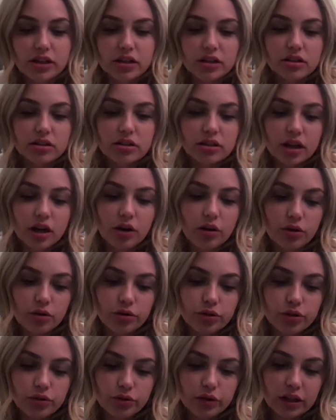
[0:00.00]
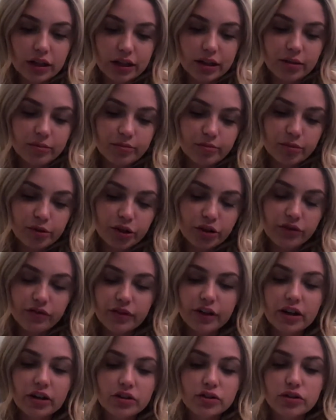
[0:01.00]
So you can put your
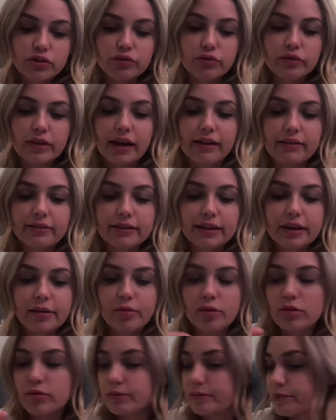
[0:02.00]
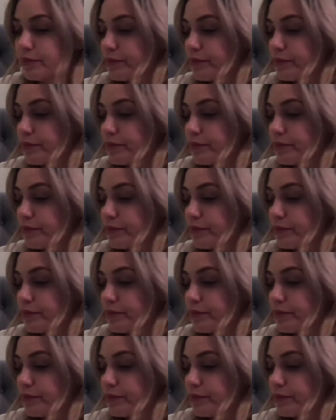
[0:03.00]
fingers through that label.